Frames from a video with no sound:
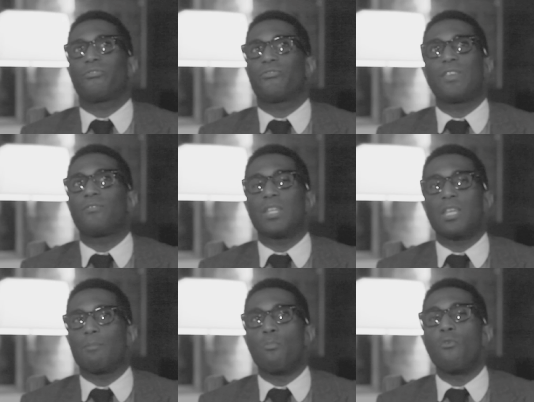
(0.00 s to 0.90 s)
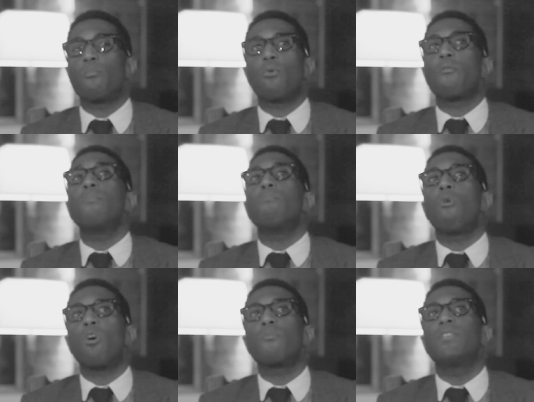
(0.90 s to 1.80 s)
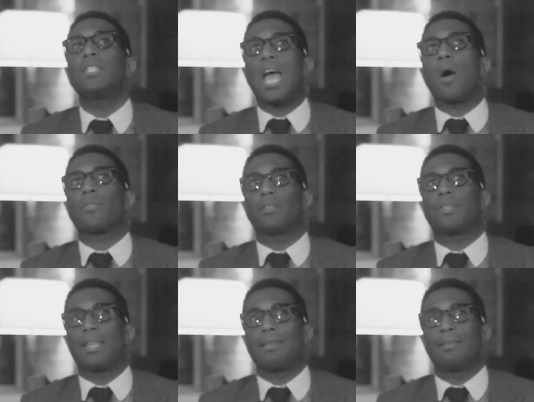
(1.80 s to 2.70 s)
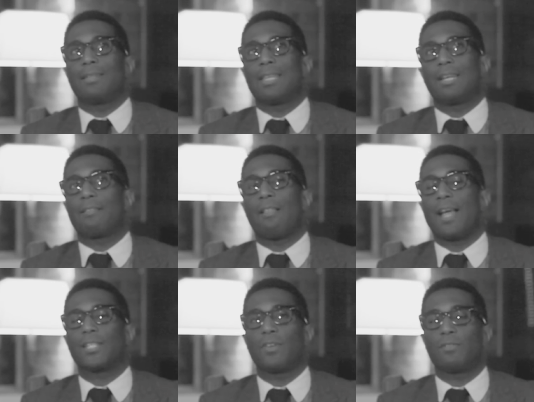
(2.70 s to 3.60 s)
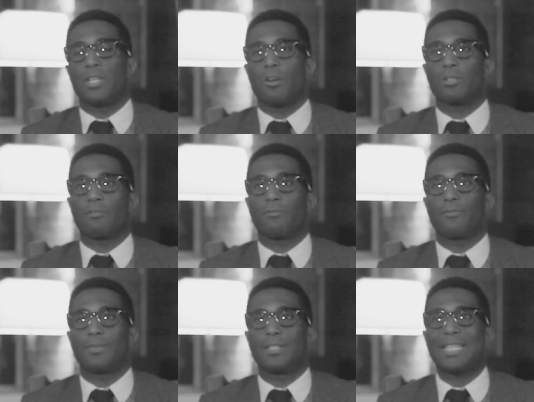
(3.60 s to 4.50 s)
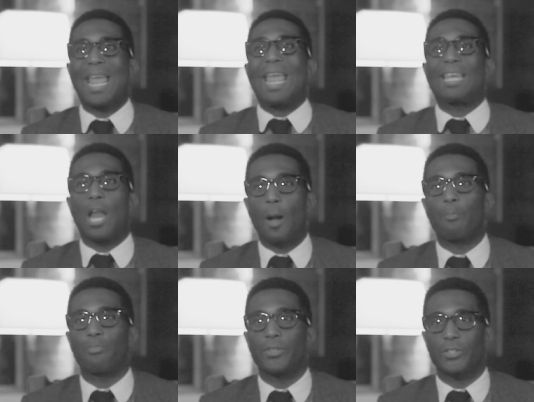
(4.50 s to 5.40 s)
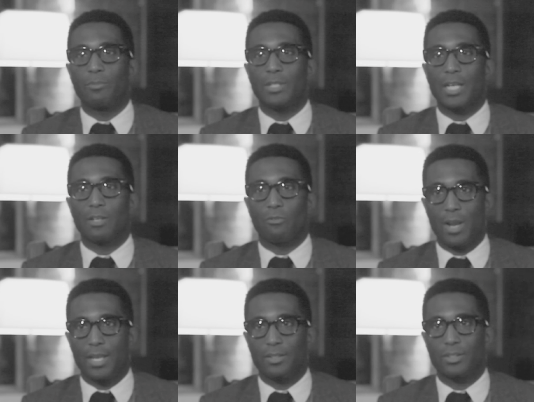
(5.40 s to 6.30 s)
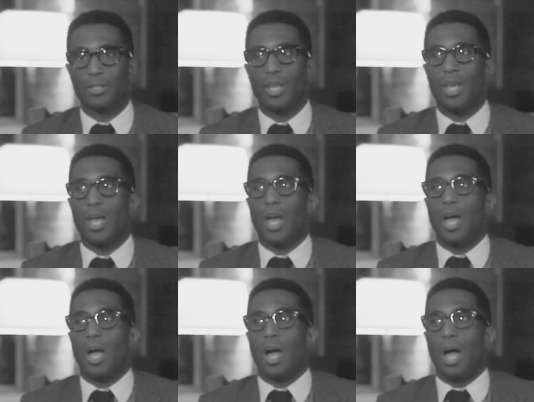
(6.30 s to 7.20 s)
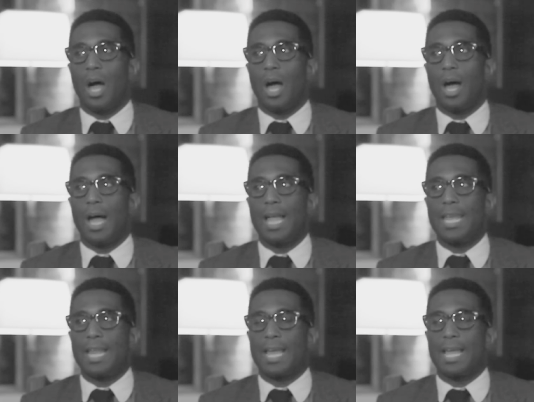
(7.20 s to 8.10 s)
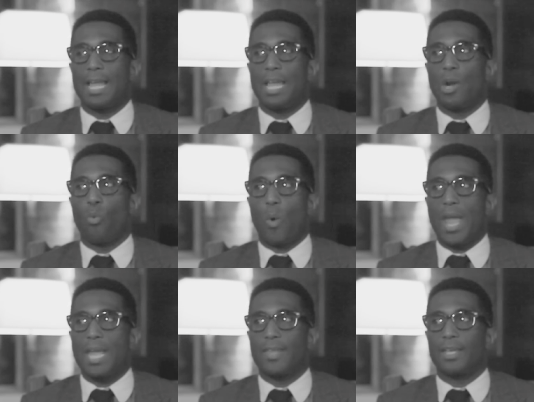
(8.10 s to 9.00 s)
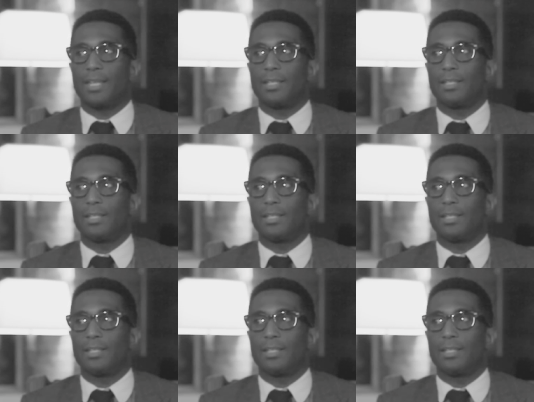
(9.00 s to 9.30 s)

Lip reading: 50 more movies now than in the last 50 years have taken up the subject of race in a way that